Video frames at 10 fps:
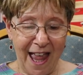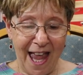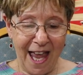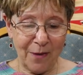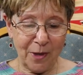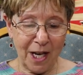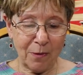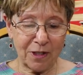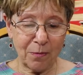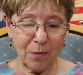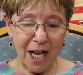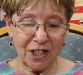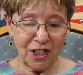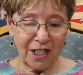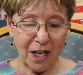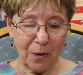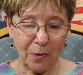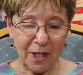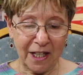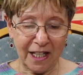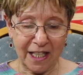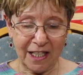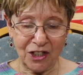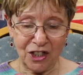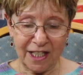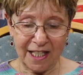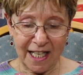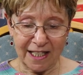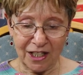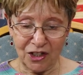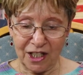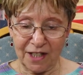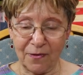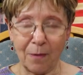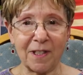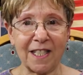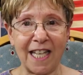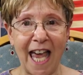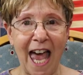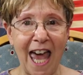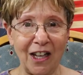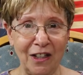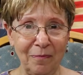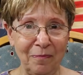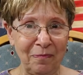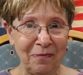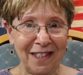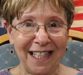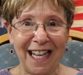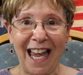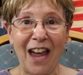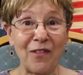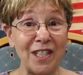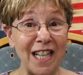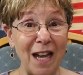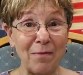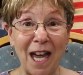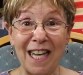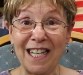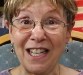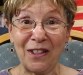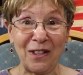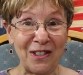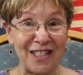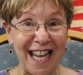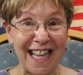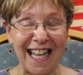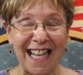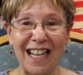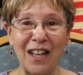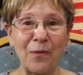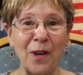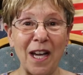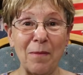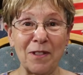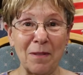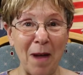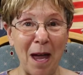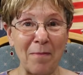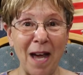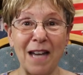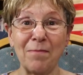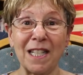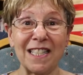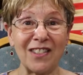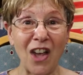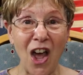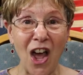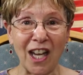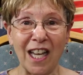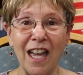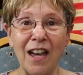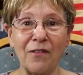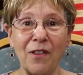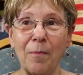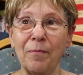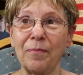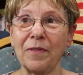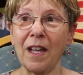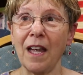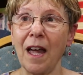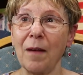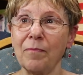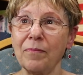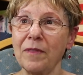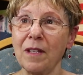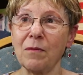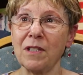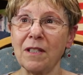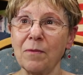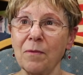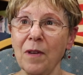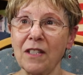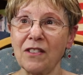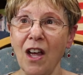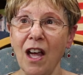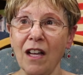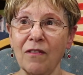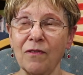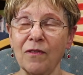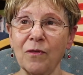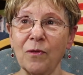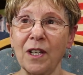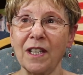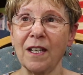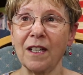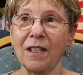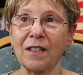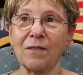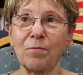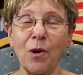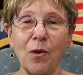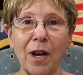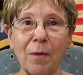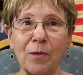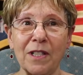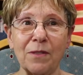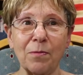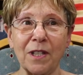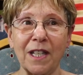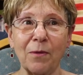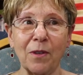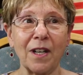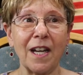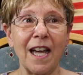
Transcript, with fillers: And when I was watching Aretha, and she says that she's from Seattle, every time I hear her say that, what comes to my mind but a song from um, it was a, a song of where the program was where they were